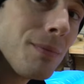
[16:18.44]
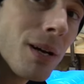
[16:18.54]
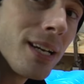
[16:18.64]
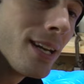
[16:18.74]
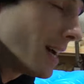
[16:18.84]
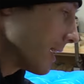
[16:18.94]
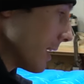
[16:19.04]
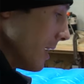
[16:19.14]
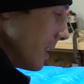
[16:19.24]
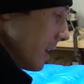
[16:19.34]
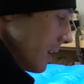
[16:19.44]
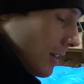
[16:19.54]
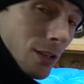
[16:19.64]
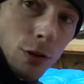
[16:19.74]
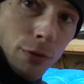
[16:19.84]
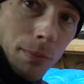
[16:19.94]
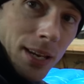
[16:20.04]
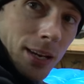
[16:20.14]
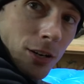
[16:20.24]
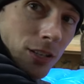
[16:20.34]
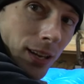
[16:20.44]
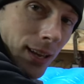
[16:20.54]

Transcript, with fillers: and my neck. So from here to